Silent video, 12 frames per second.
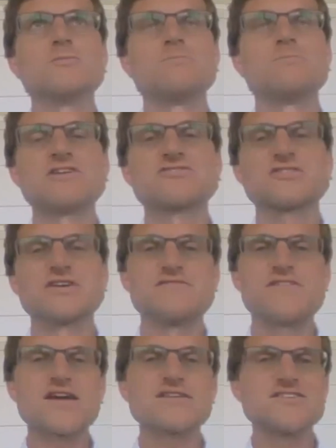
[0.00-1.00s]
basically
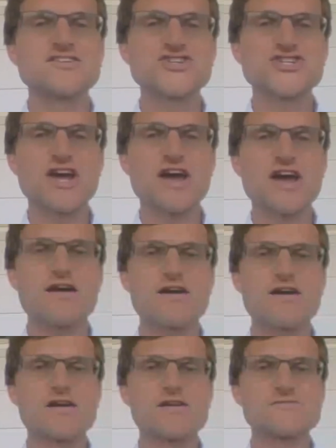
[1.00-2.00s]
invest in a share
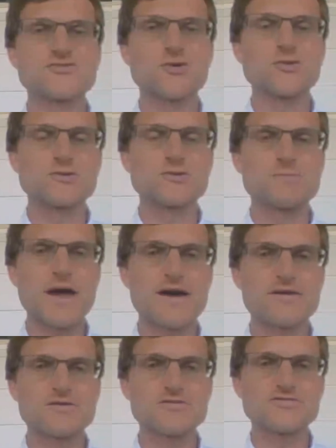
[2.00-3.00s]
of solar
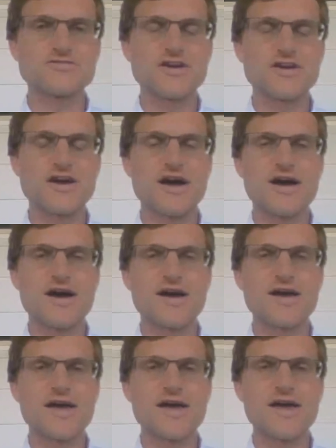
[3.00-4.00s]
panels,
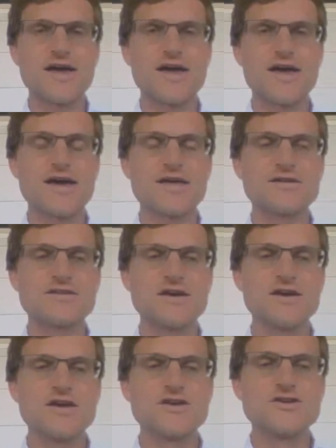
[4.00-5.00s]
and
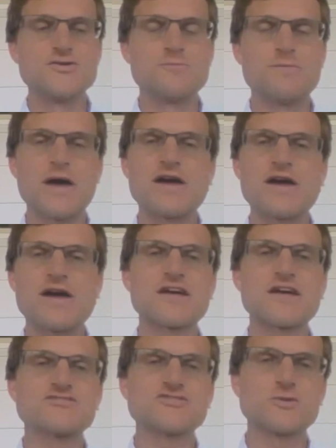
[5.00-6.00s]
you pay for
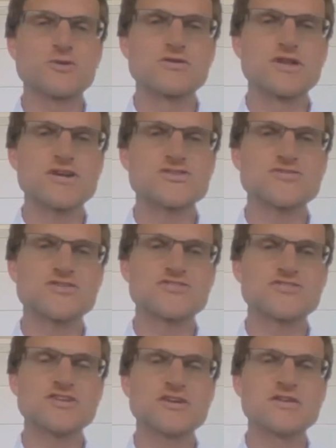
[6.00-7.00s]
that solar
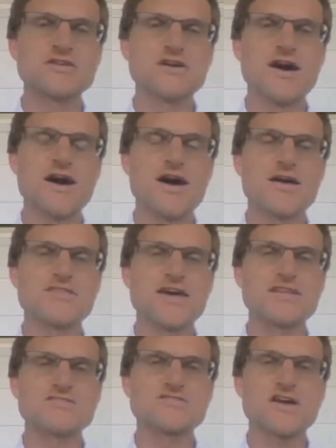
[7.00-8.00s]
electricity
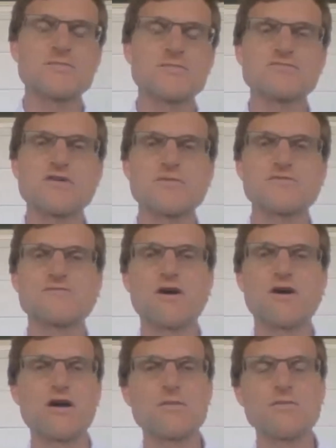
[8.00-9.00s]
that's coming from a
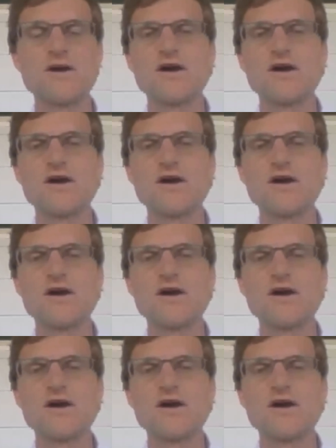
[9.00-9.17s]
farm